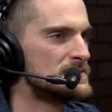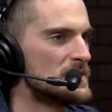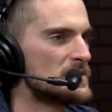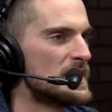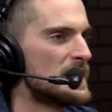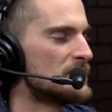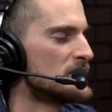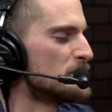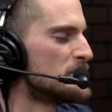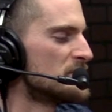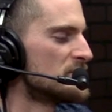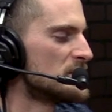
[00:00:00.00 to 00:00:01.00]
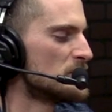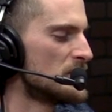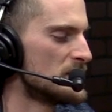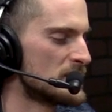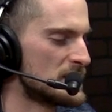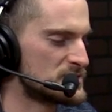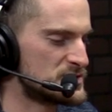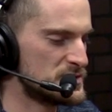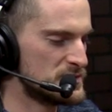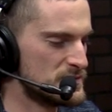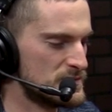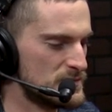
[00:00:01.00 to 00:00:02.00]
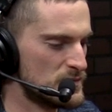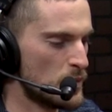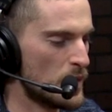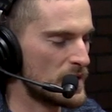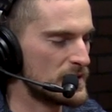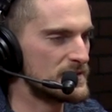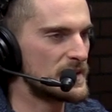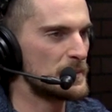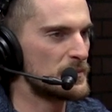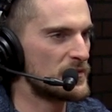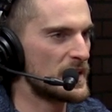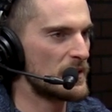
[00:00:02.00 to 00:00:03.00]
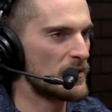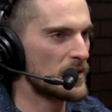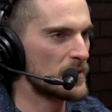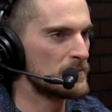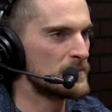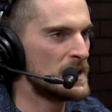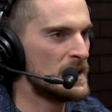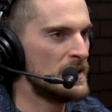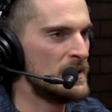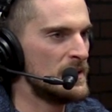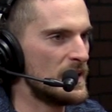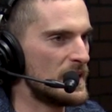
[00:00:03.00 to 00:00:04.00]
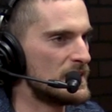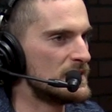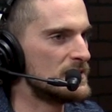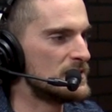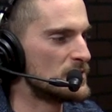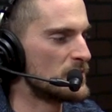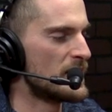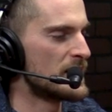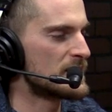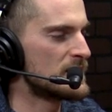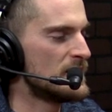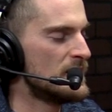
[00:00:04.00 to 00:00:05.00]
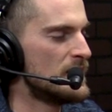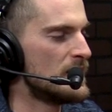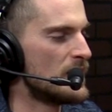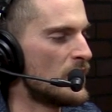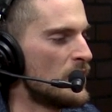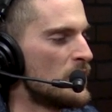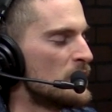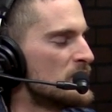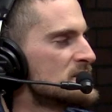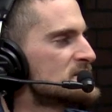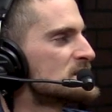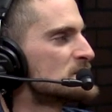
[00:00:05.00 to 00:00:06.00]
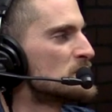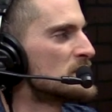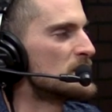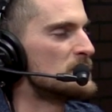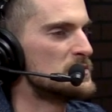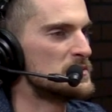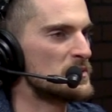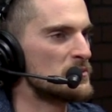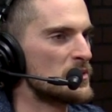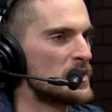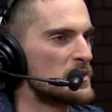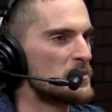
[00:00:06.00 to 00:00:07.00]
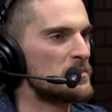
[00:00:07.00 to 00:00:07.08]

You ever have an epiphany while you're out shooting one type of firearm, and you're like oh, this is what I'm doing wrong